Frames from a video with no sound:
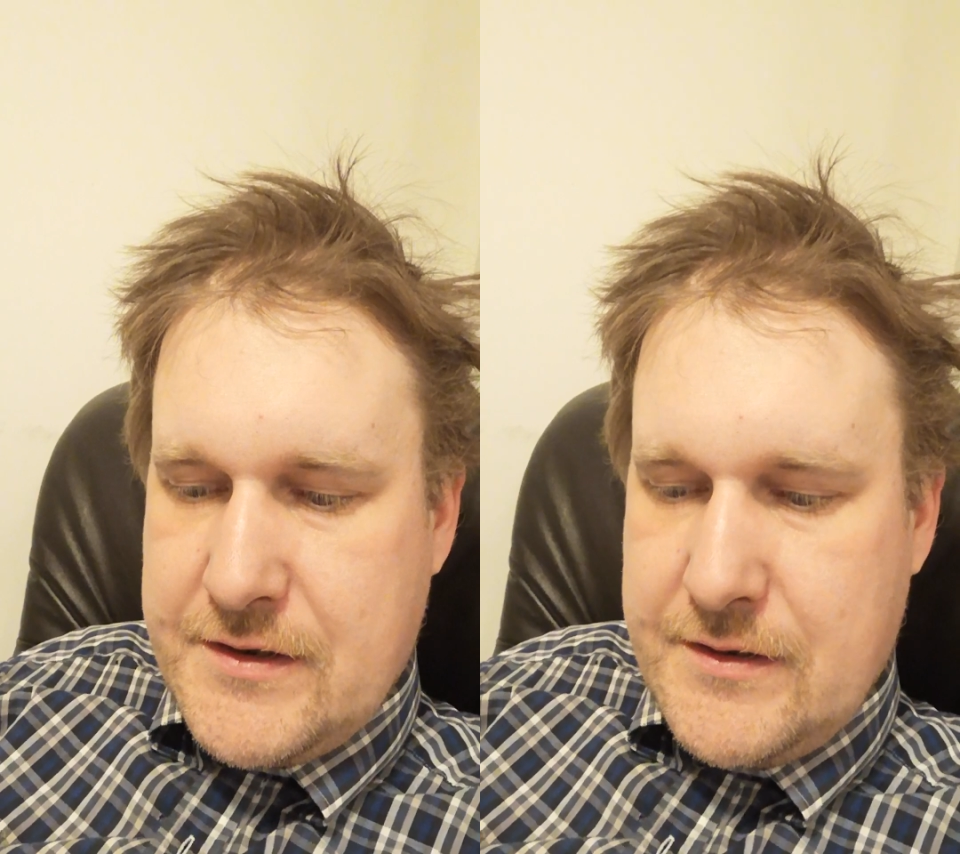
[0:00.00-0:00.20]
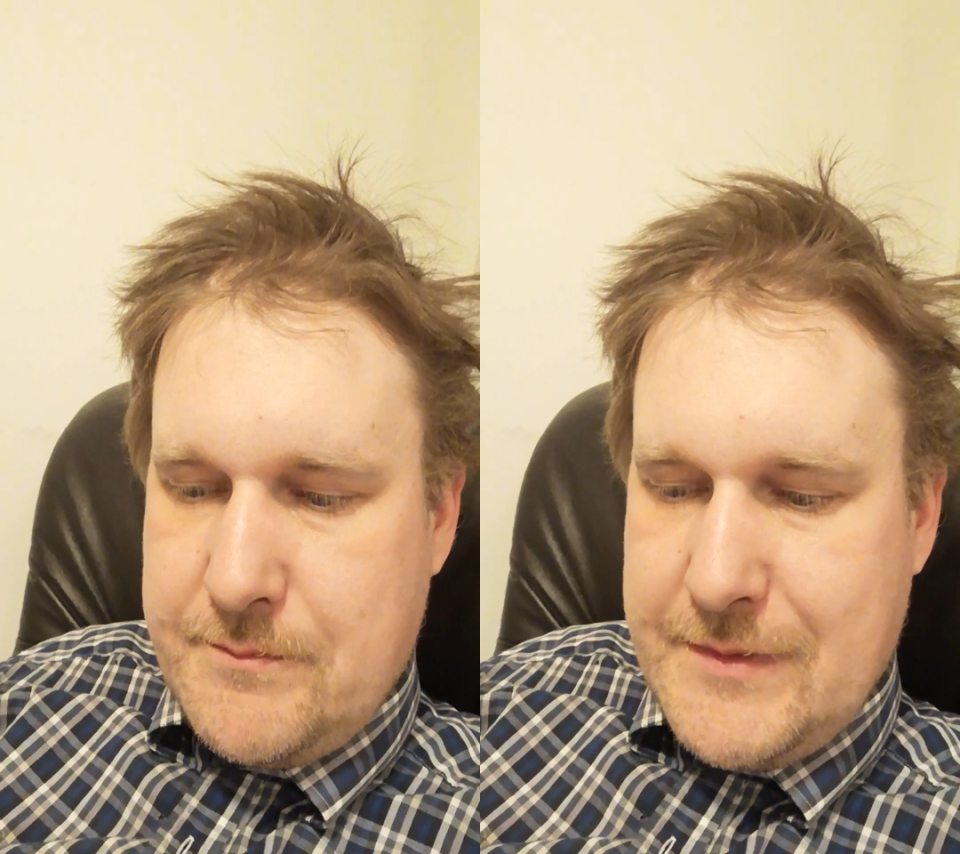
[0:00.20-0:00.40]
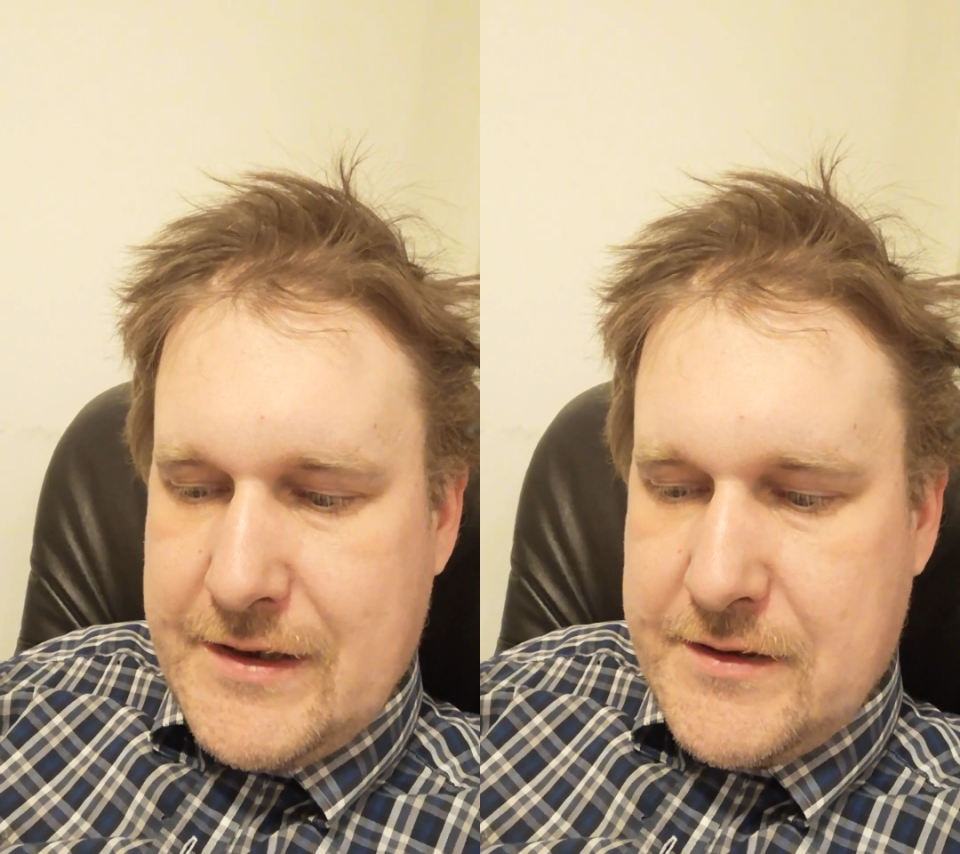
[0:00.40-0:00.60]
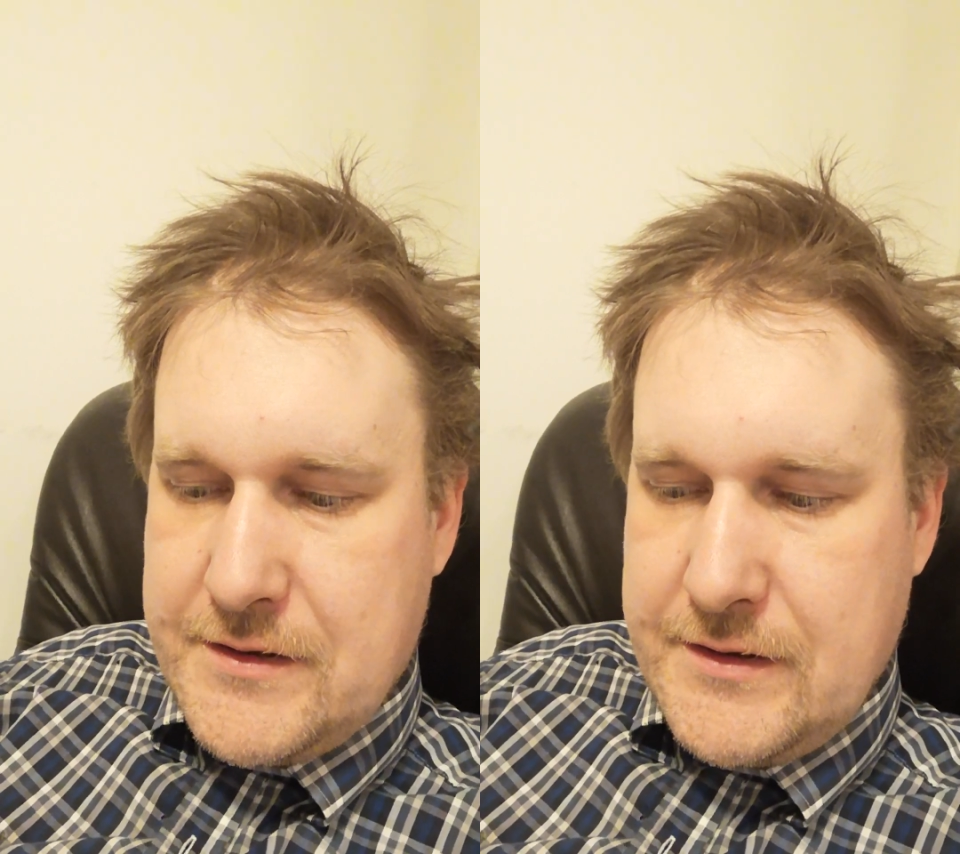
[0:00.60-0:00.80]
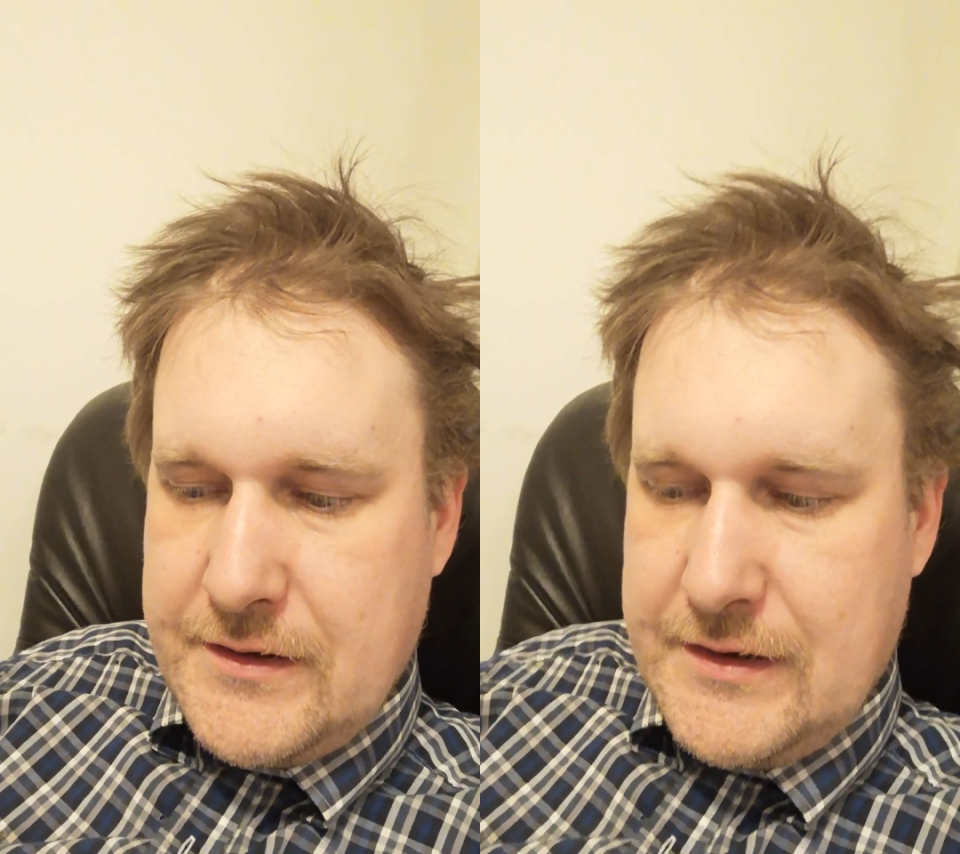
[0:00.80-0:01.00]
the
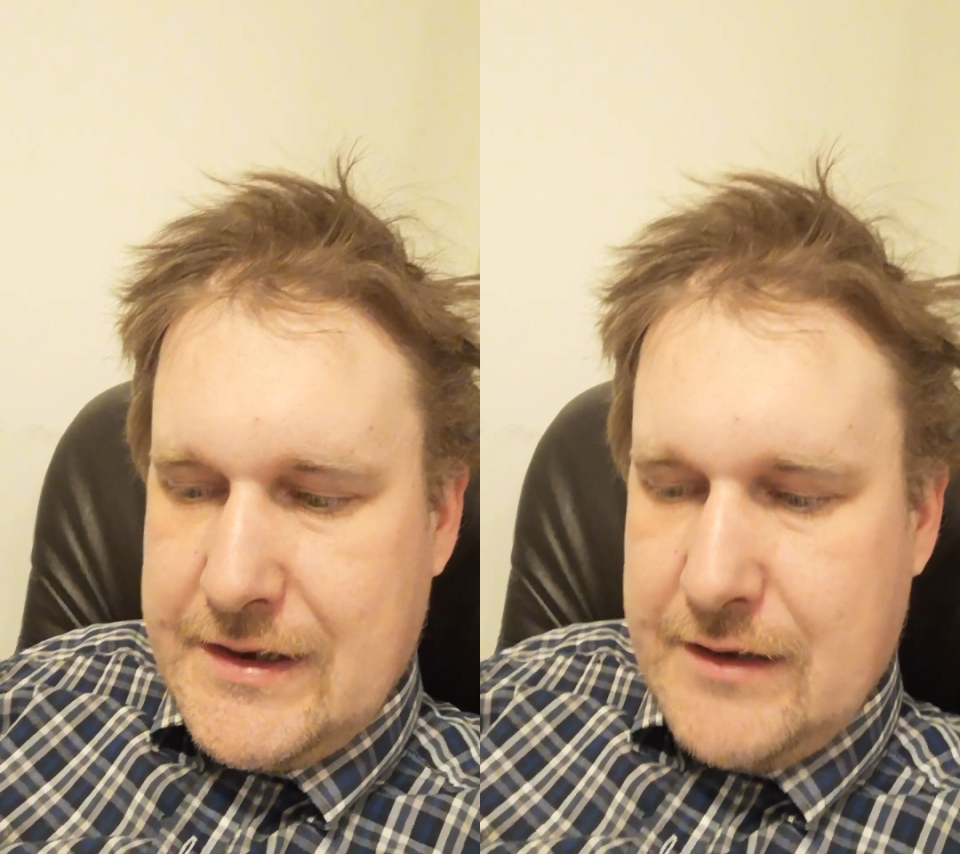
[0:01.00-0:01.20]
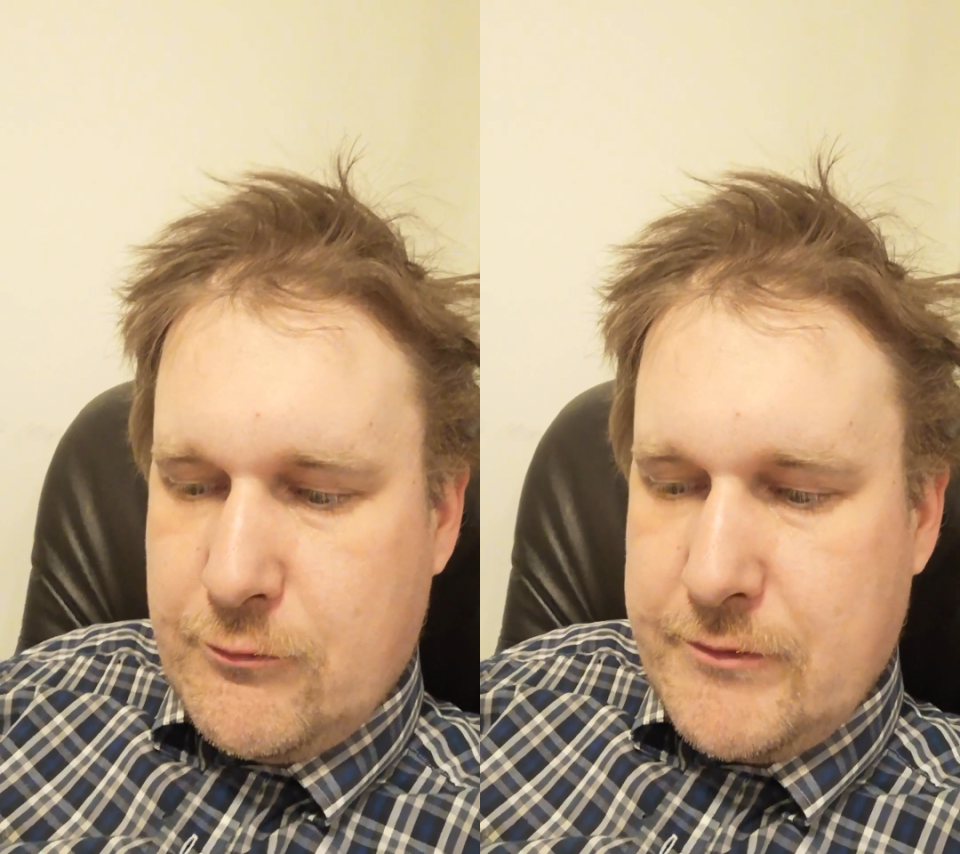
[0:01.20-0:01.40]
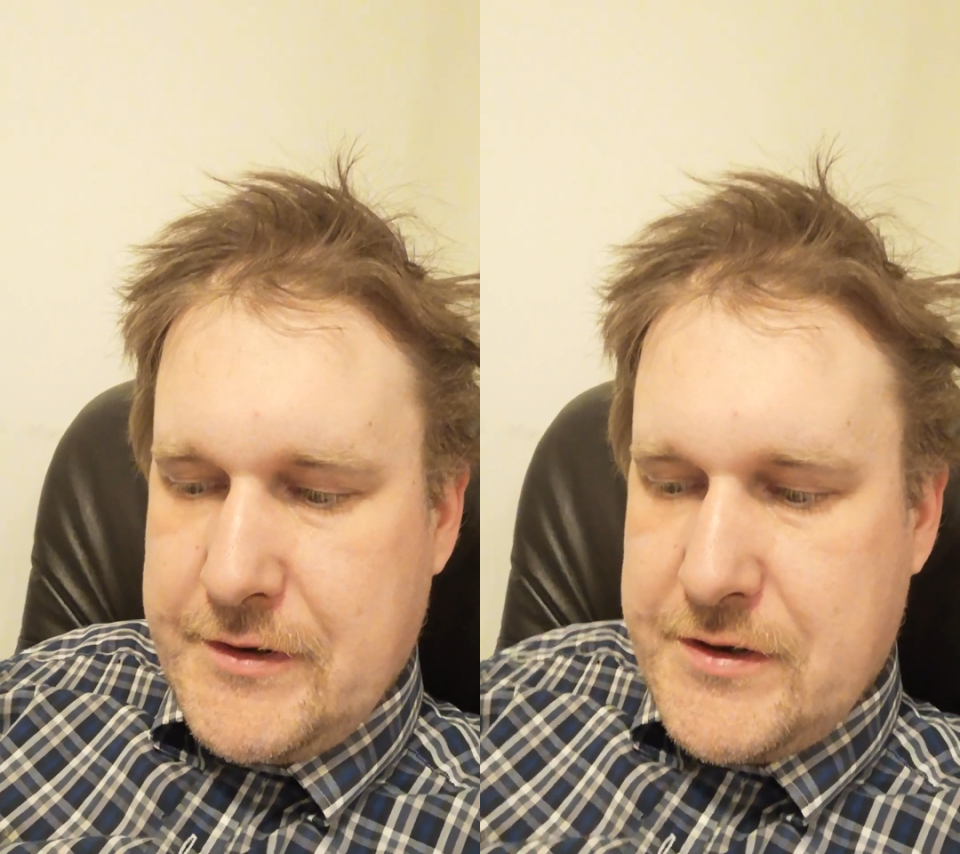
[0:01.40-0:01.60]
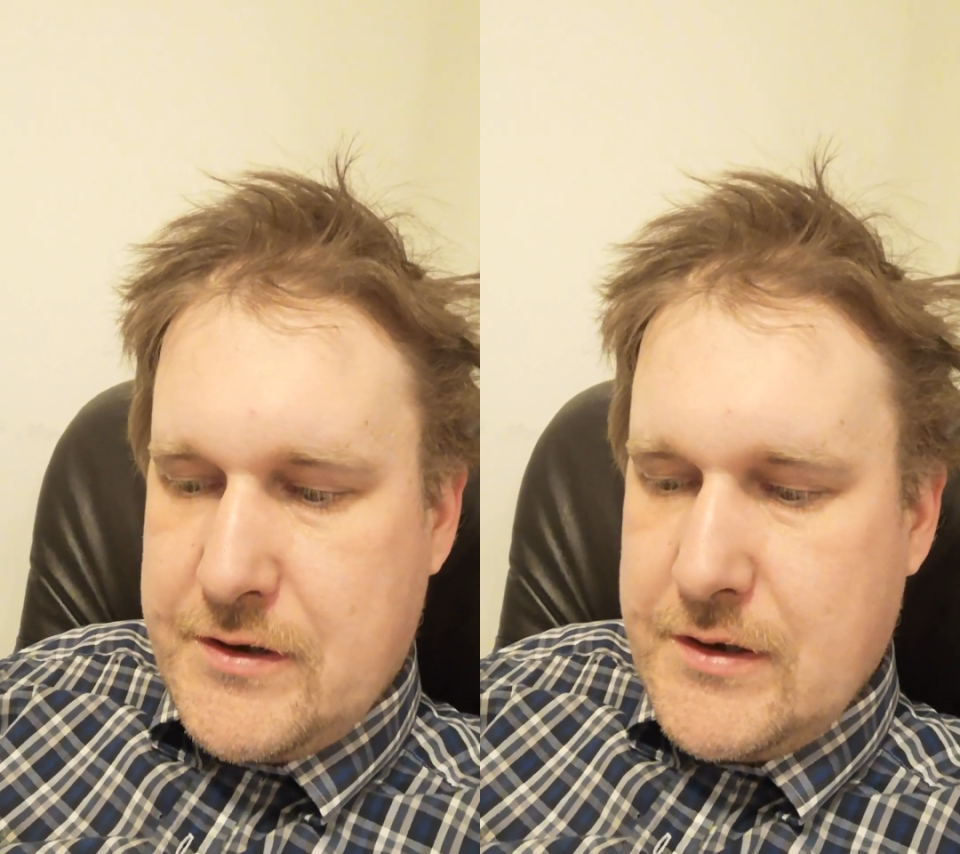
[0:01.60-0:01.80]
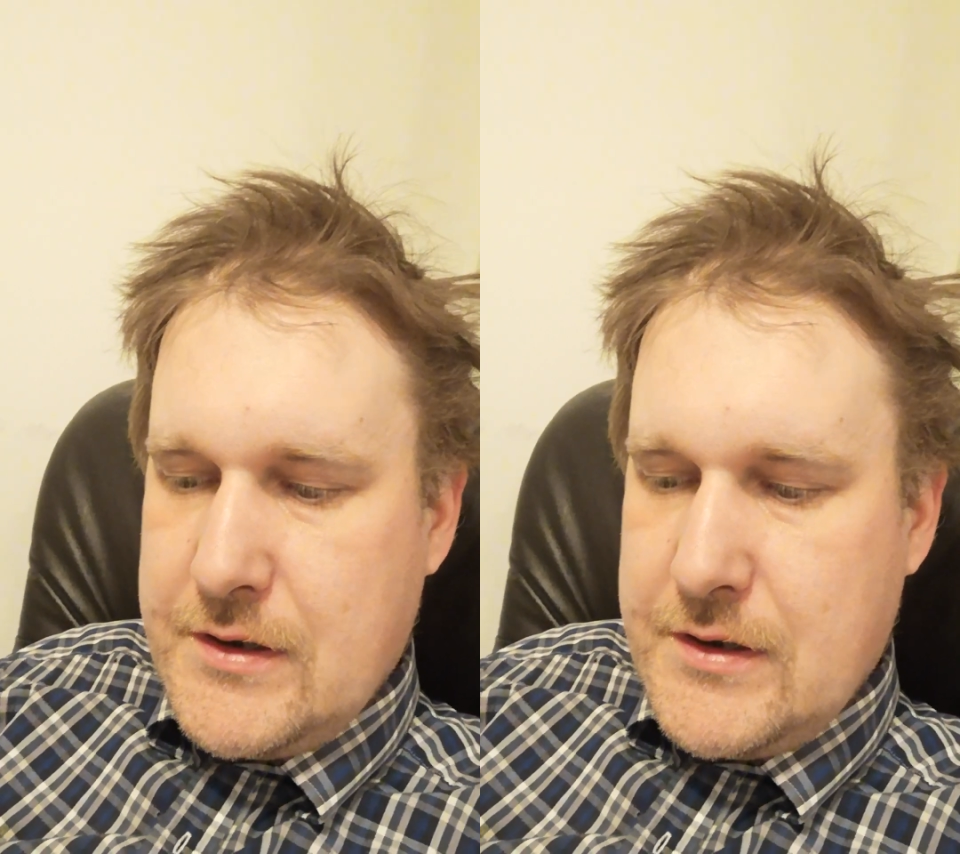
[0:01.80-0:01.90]
machine language,